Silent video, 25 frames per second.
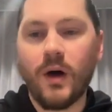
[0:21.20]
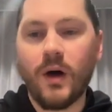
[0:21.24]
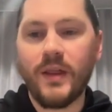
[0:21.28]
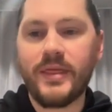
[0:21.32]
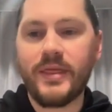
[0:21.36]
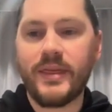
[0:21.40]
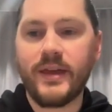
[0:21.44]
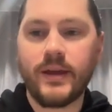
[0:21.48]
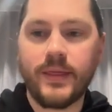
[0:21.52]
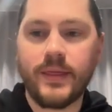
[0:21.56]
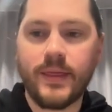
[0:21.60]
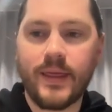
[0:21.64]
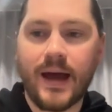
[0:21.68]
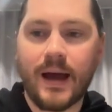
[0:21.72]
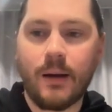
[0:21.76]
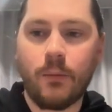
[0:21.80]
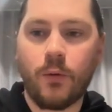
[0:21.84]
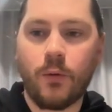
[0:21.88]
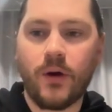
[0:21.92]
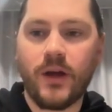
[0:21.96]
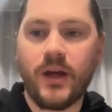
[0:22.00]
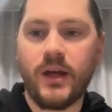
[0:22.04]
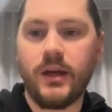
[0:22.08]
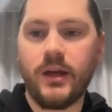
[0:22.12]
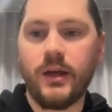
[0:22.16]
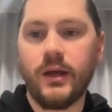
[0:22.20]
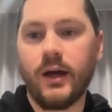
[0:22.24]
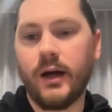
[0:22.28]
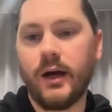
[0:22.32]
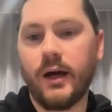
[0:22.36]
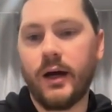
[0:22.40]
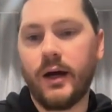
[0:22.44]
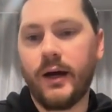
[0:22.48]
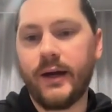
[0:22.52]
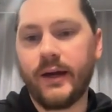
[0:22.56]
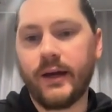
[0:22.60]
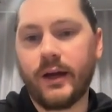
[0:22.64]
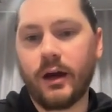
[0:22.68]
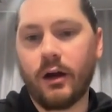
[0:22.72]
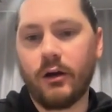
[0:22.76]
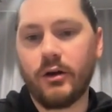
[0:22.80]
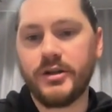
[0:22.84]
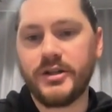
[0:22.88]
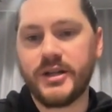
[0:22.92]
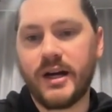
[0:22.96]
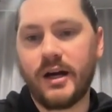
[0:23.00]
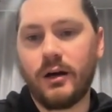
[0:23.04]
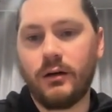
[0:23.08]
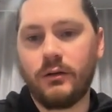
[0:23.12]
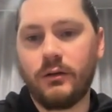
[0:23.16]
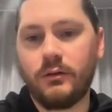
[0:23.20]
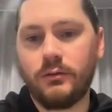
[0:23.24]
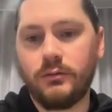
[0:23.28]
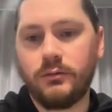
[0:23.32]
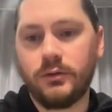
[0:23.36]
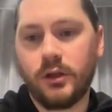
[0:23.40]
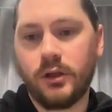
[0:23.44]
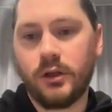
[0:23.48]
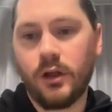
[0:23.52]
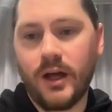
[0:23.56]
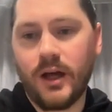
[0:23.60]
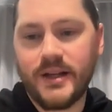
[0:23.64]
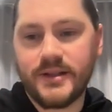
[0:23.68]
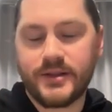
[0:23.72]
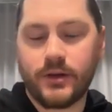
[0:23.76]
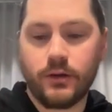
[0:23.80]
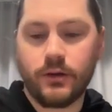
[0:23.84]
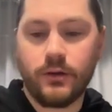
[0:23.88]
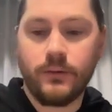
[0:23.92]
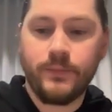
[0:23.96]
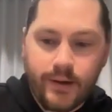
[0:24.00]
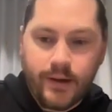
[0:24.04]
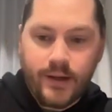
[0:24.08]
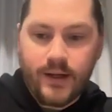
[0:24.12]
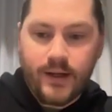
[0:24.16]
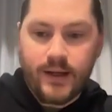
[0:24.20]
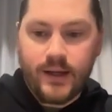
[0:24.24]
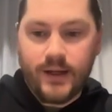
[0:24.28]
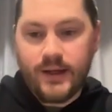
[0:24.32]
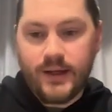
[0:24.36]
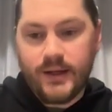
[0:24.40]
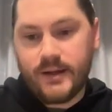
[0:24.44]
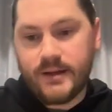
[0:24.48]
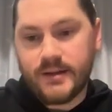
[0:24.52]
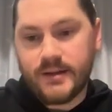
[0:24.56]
thing that we encourage our clients to do is